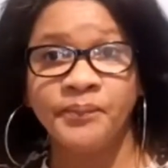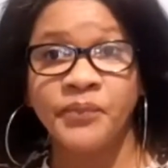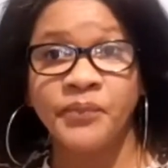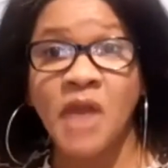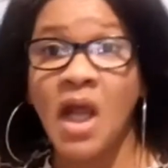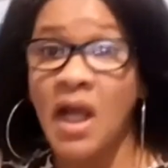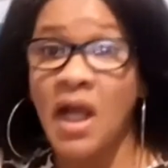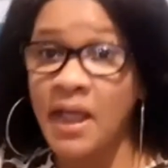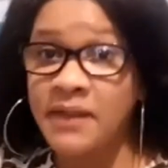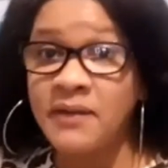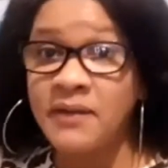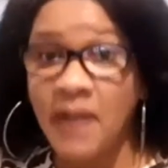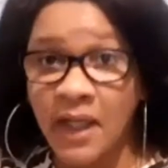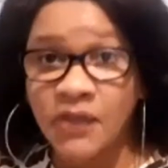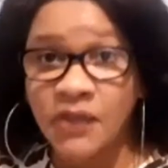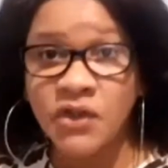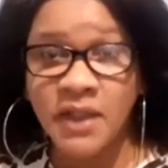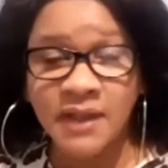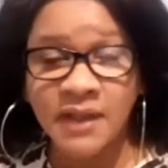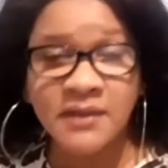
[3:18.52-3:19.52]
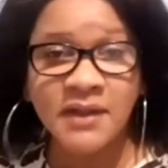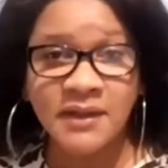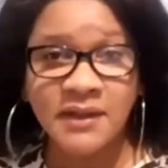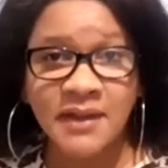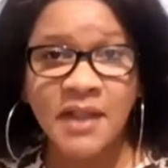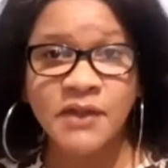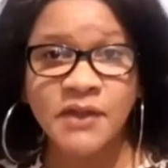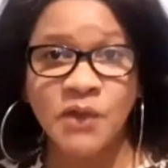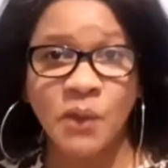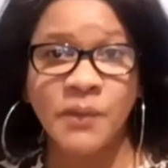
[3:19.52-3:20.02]
I think
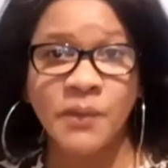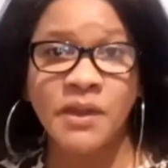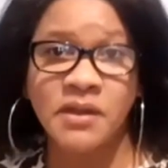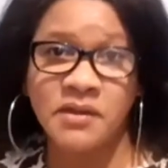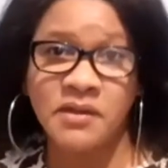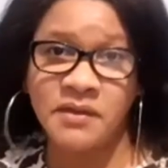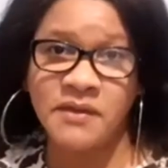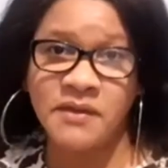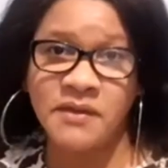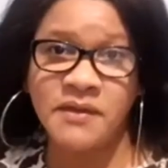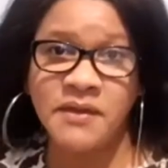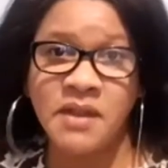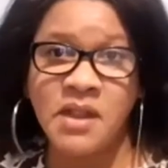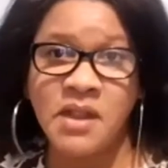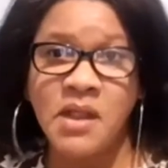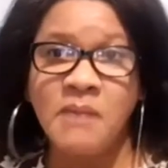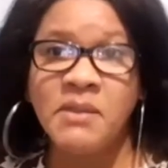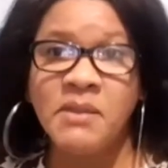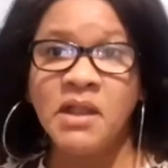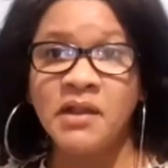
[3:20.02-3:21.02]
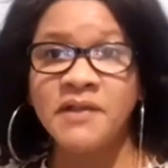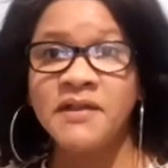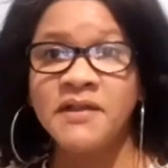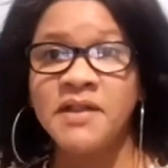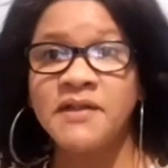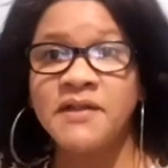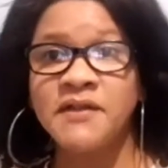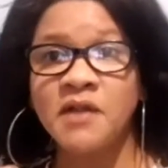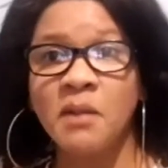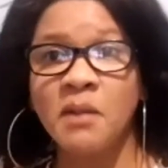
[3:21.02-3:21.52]
that's how it is. Because
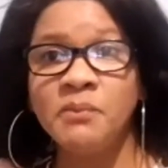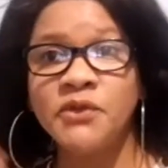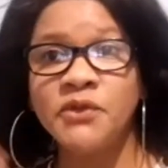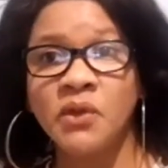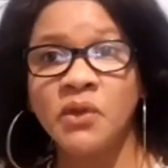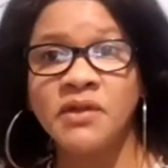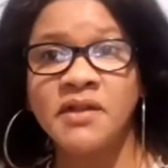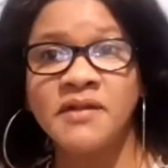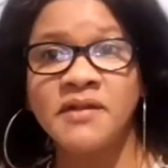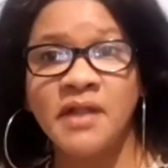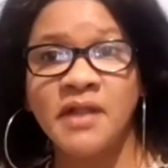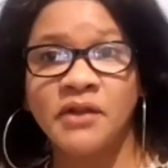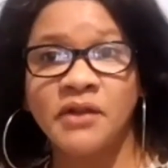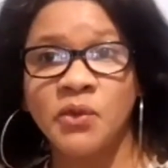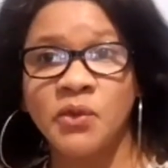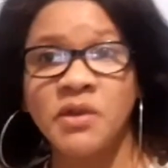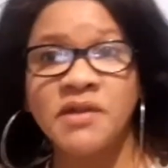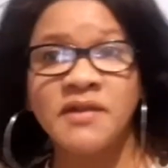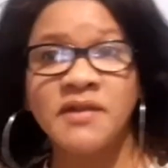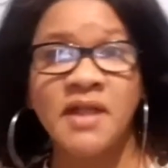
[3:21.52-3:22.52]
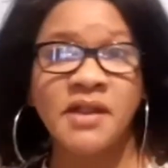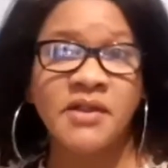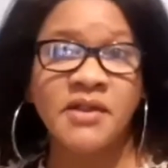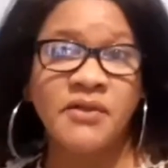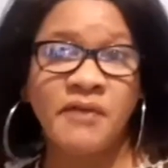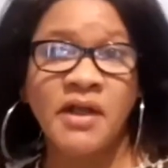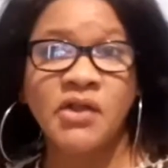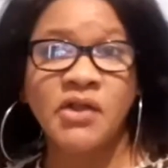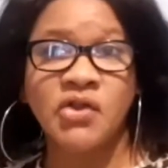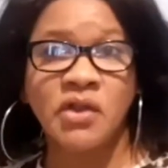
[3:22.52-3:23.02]
it's some sort of sexual
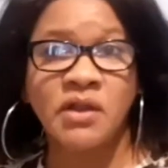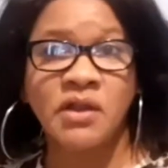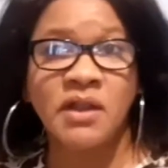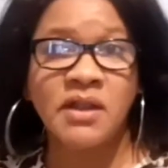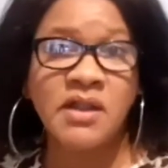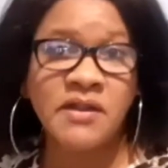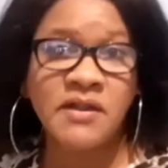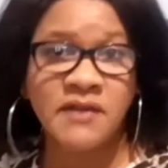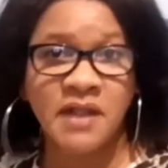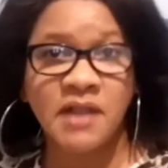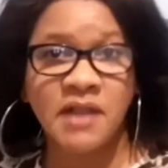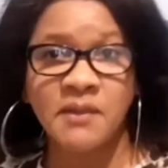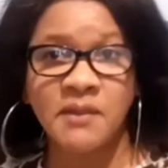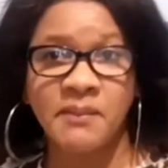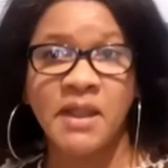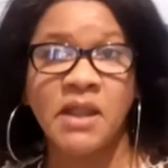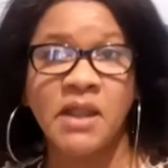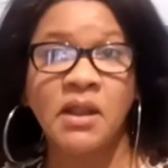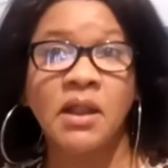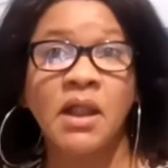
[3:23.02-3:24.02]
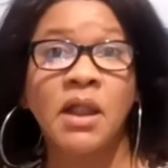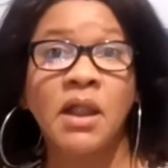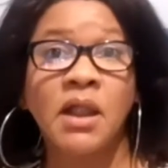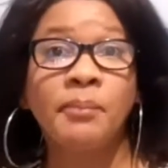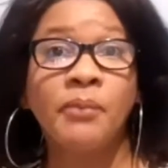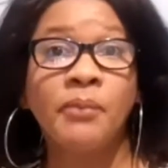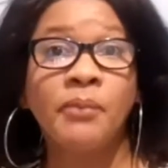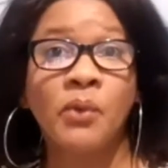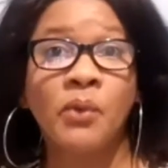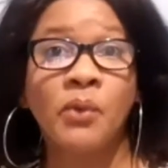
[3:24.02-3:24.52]
satisfaction that he's getting by looking
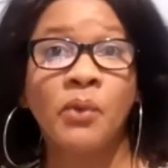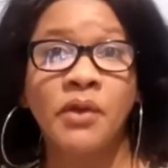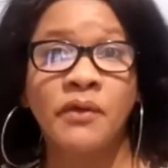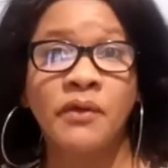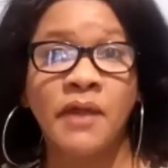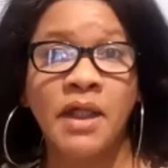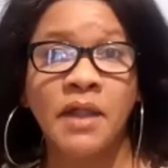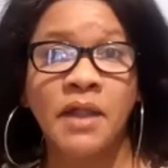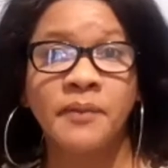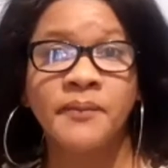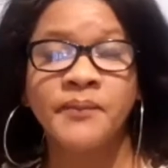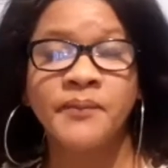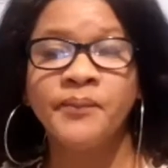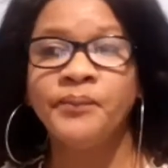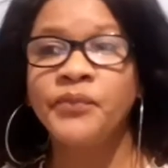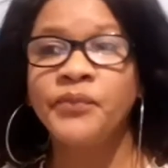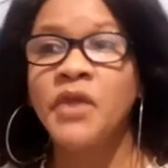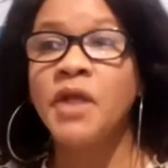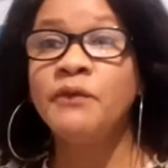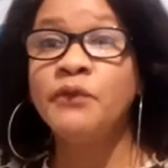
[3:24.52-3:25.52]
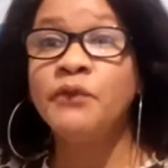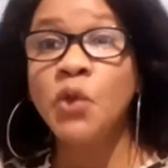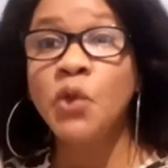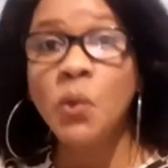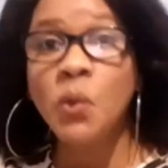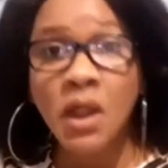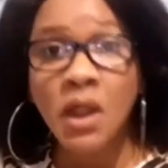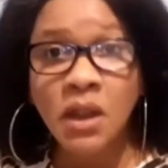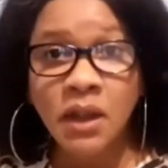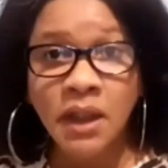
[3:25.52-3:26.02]
at porn, right? If you
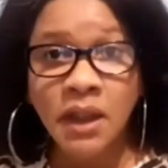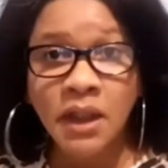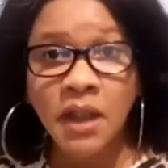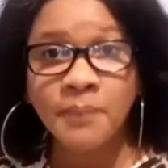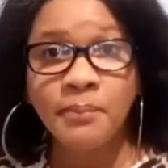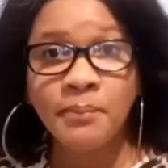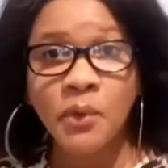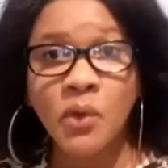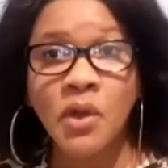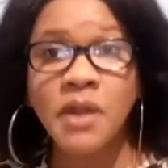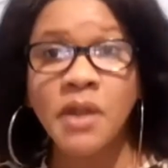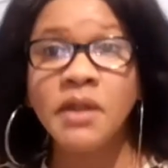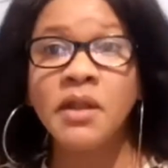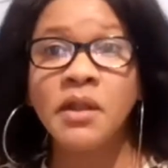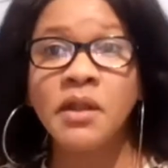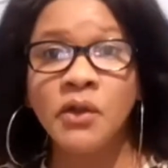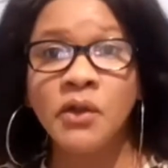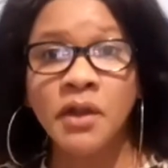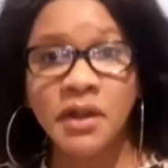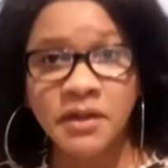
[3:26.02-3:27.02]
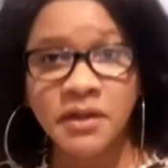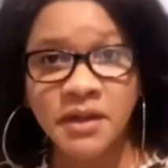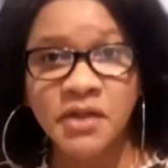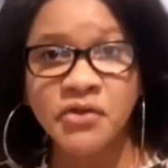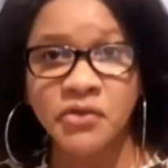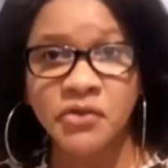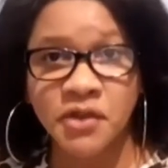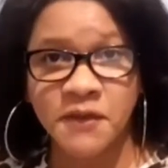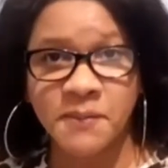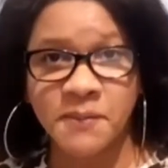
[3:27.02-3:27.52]
are looking at porn, you're in a
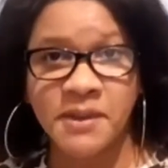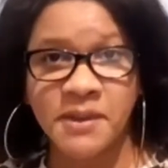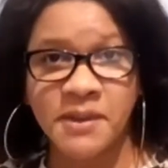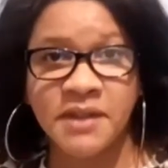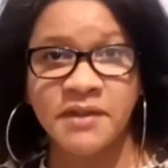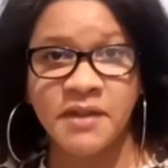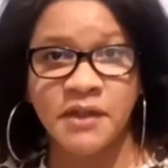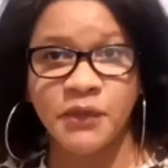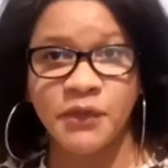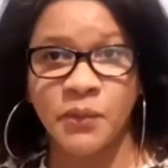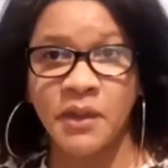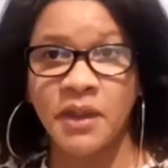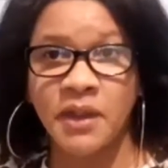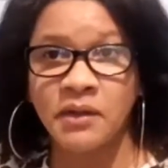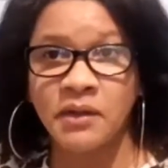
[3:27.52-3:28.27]
dangerous place as well.